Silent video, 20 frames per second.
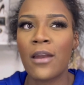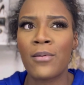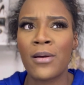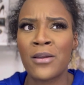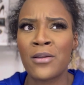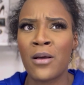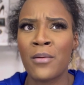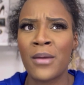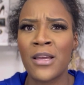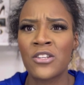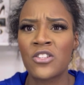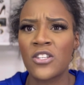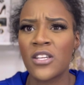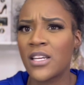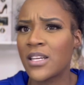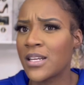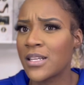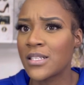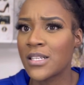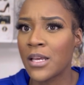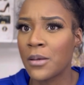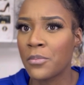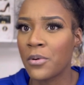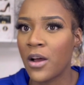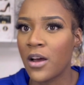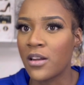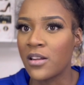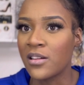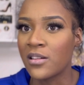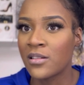I know I'm actually getting that same
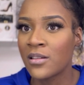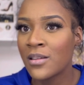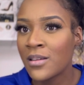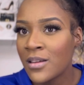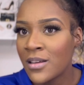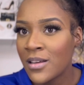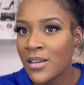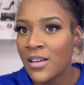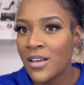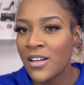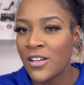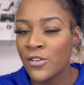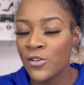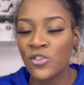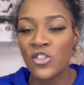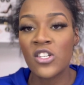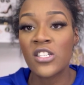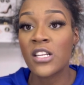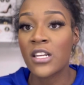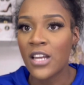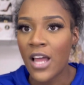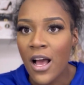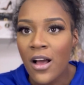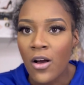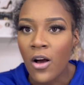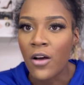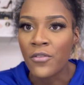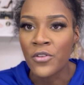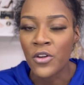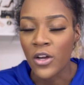product? You're just a
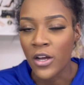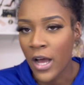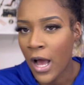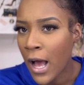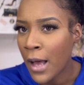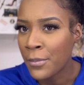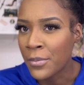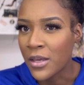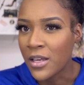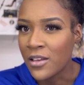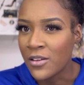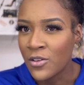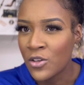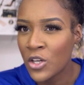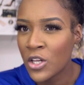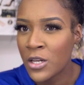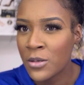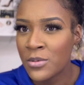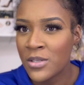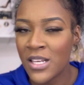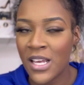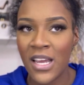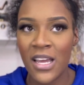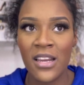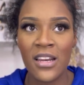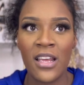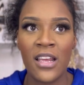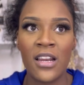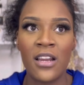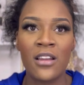knockoff. You're a copy. You know what I'm saying?
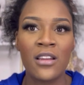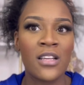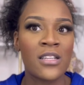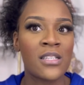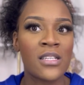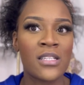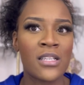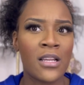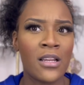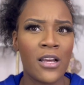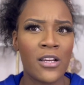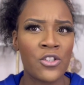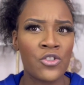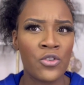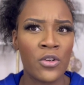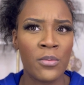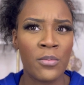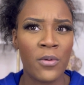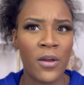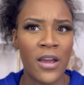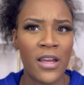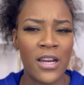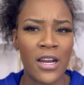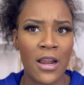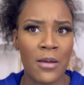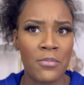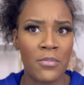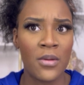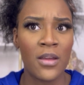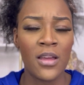And unless it's a luxury brand and
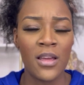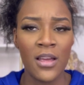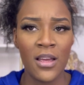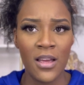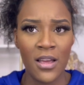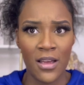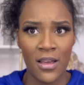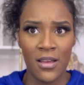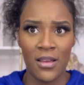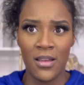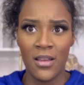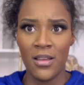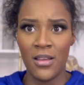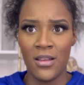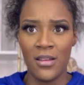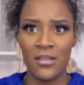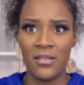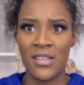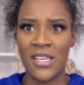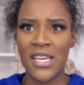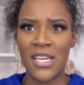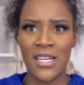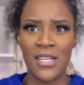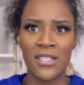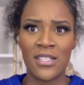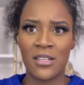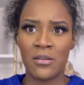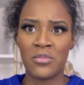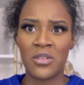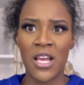I'm getting
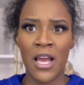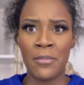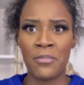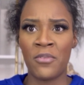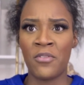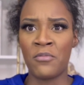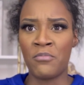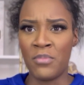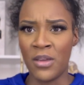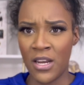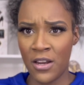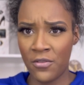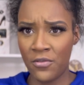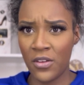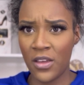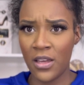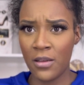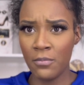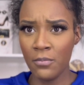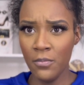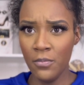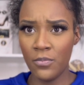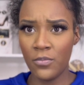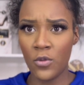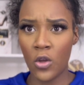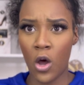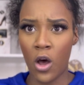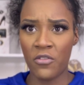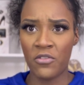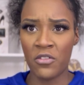some type of benefit
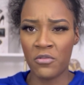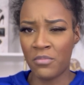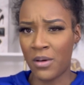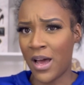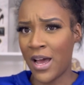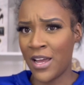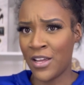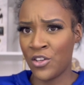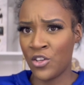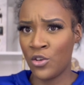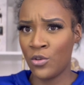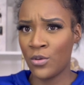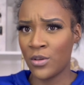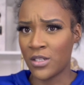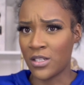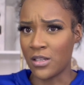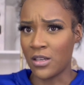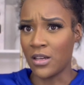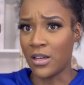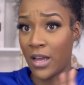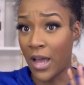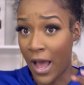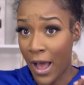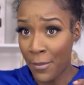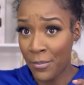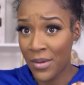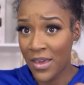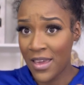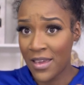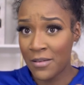off of buying you as a
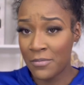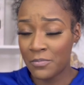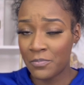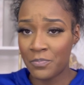copy,